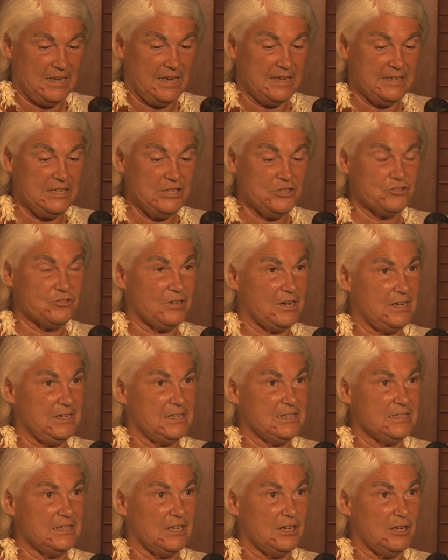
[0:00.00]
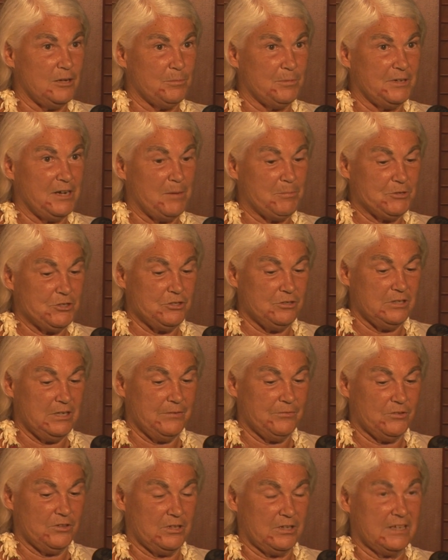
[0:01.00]
And he's trying to set up an opportunity
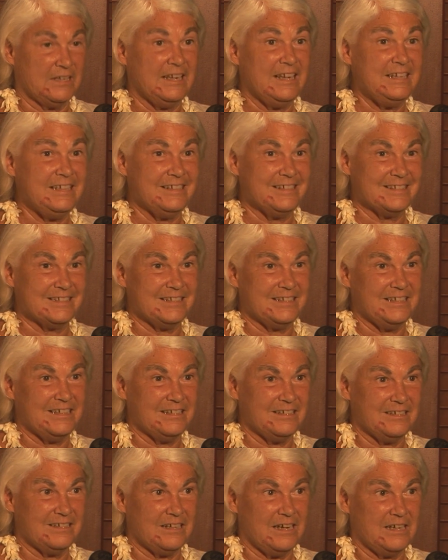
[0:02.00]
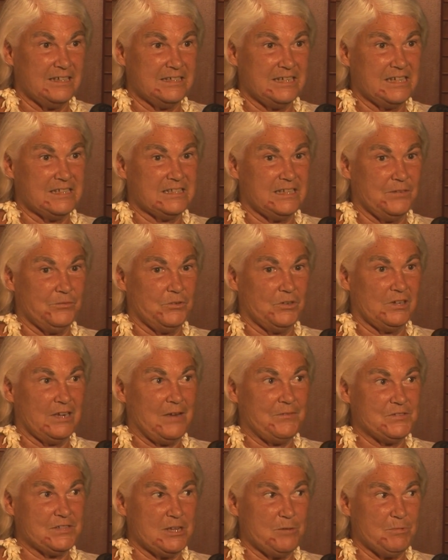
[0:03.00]
for the Canadians to get testing for
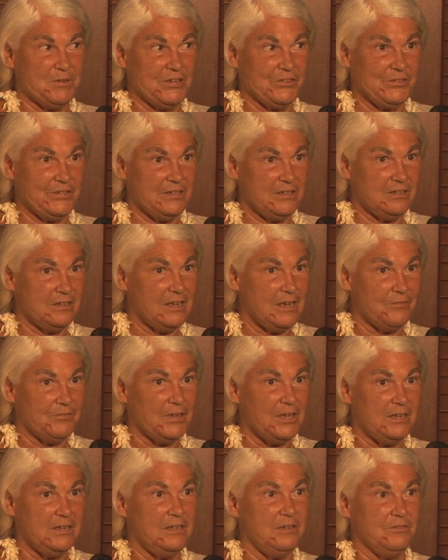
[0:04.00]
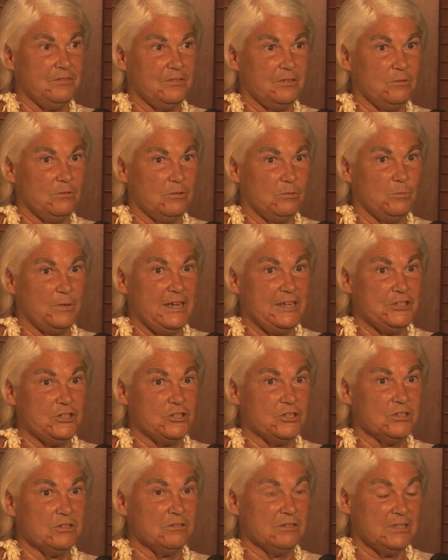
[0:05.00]
glyphosate, because they didn't have any way to
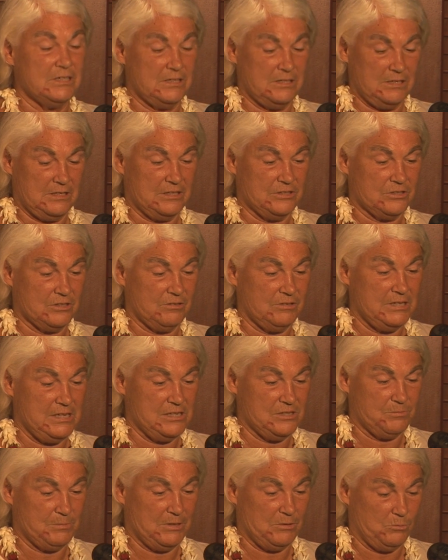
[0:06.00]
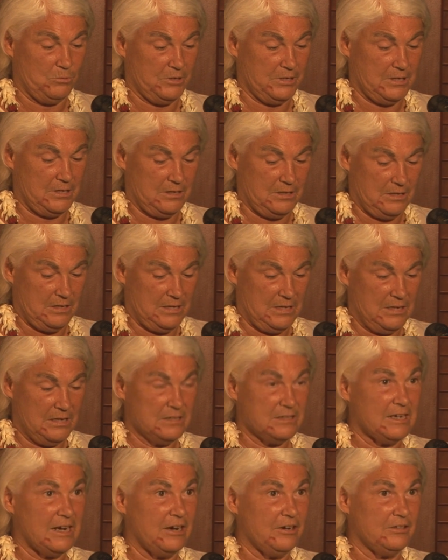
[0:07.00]
do it. And so he's been working
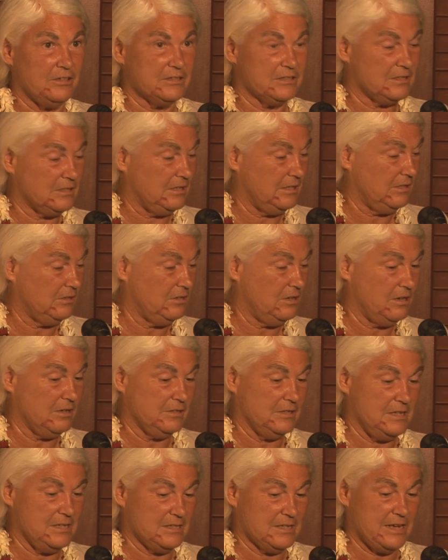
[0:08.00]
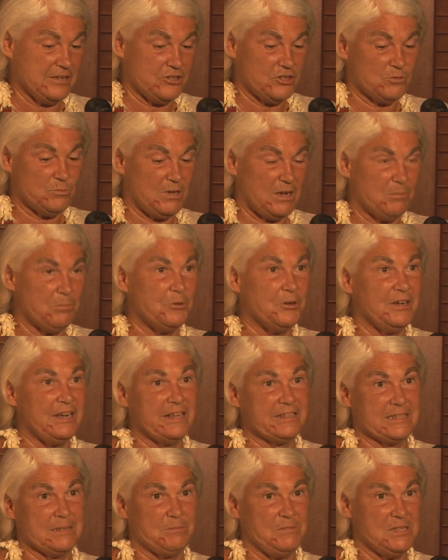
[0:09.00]
tirelessly along these lines. Just want to point
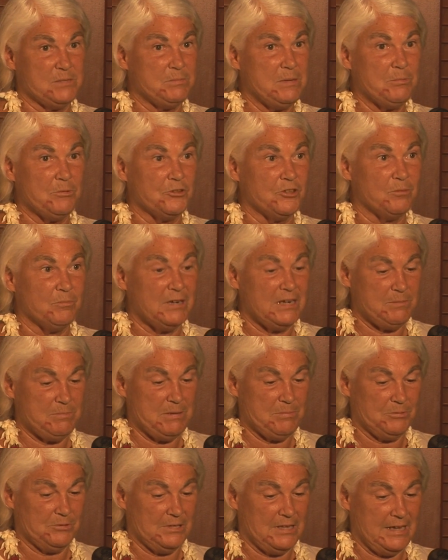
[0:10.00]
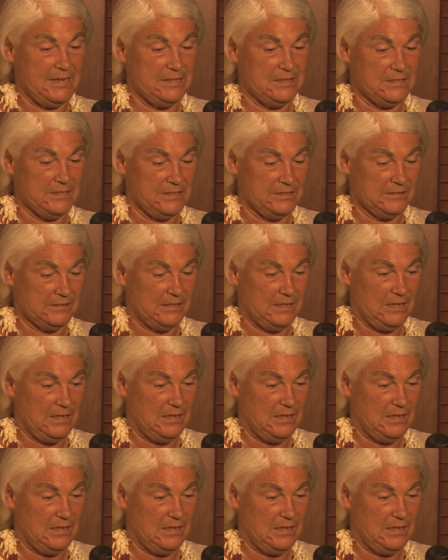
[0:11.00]
out some of these people. There are many people like this.